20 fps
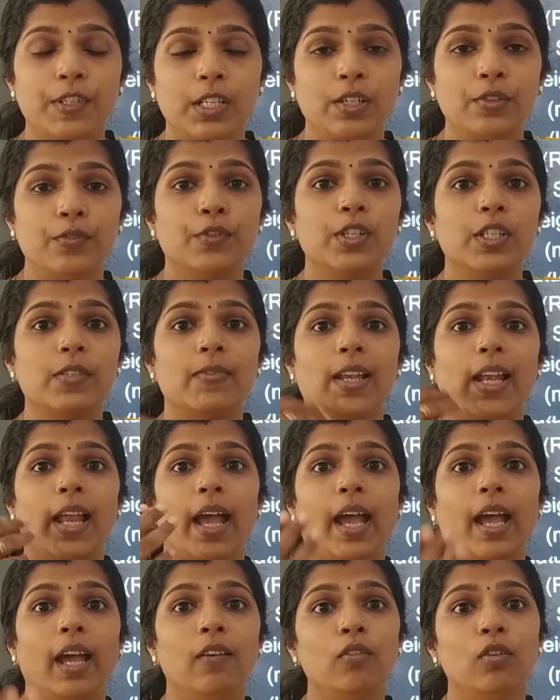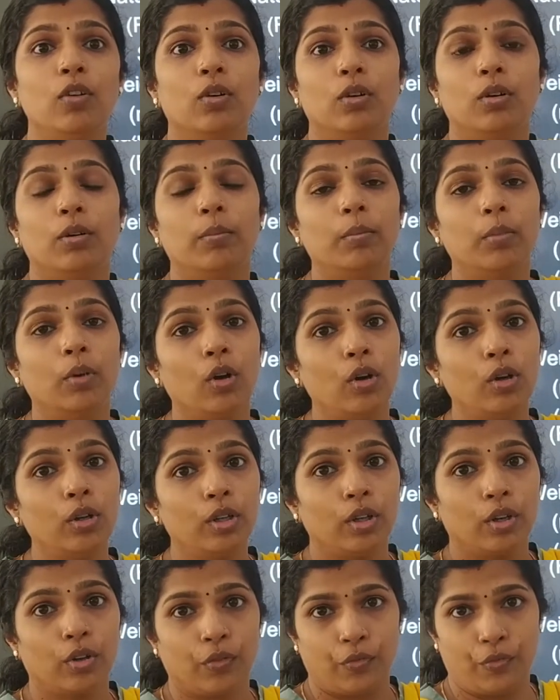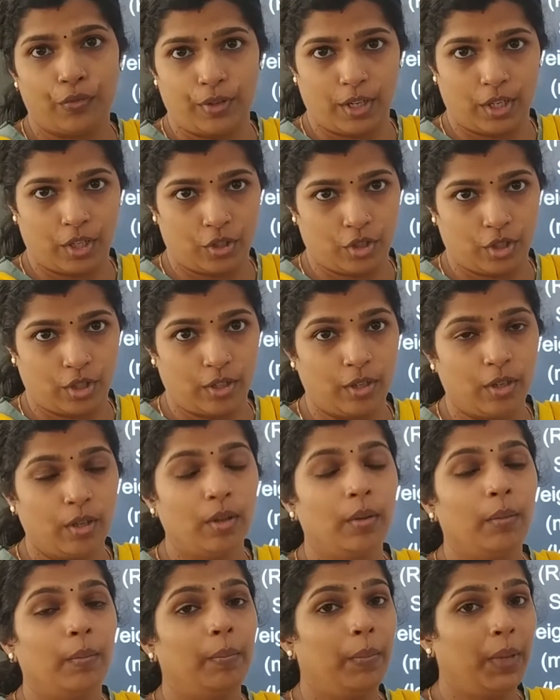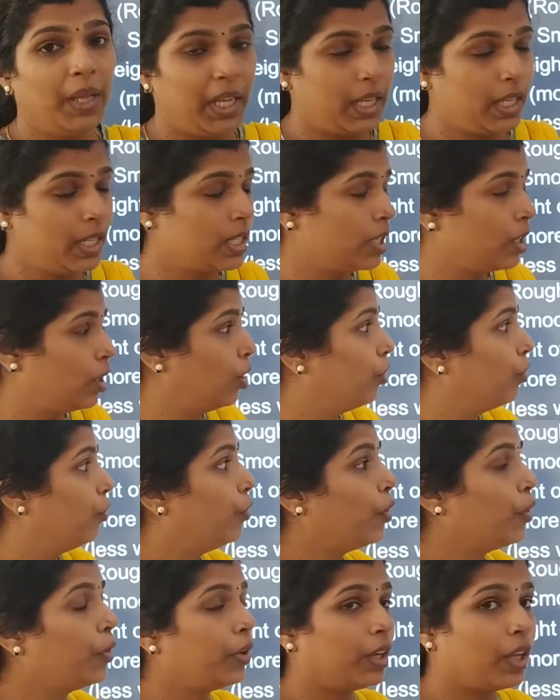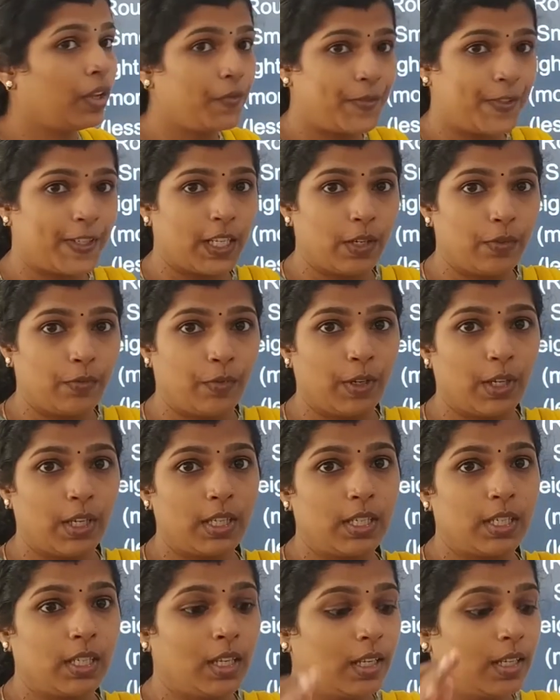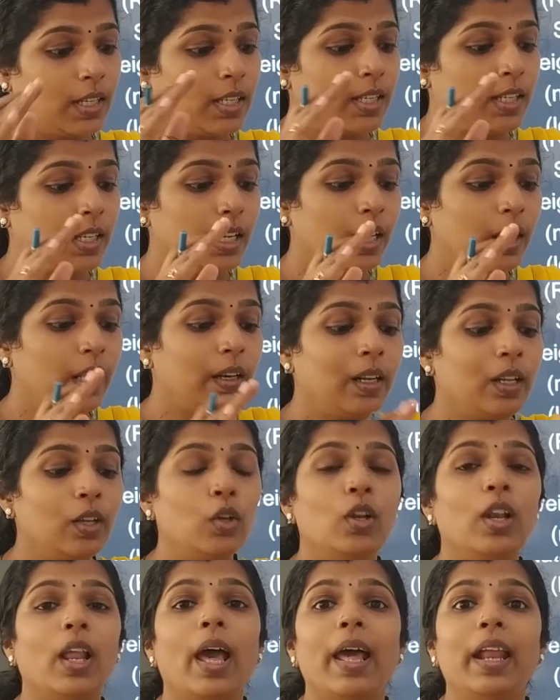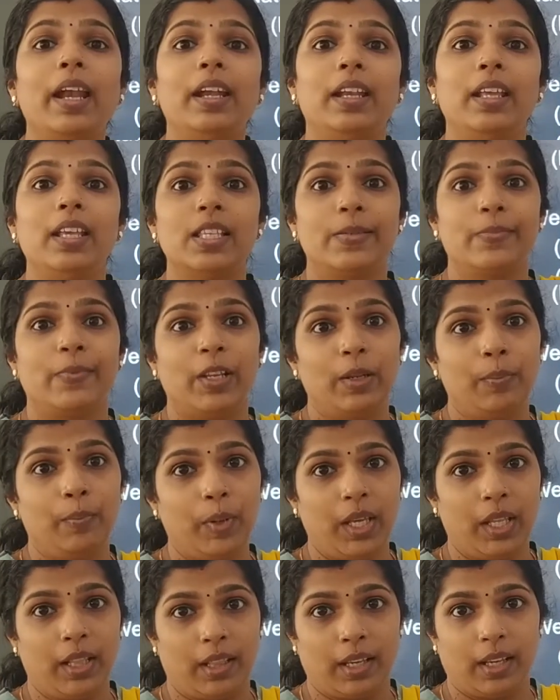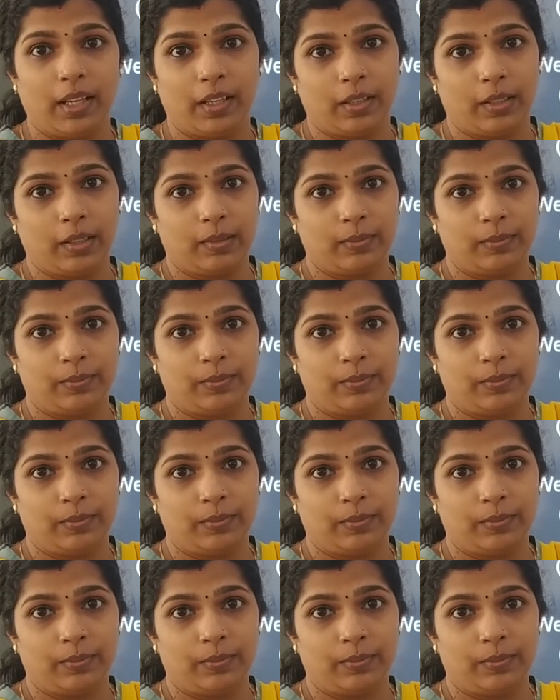surface will have more friction. Means for rough surface, irregularities will be there.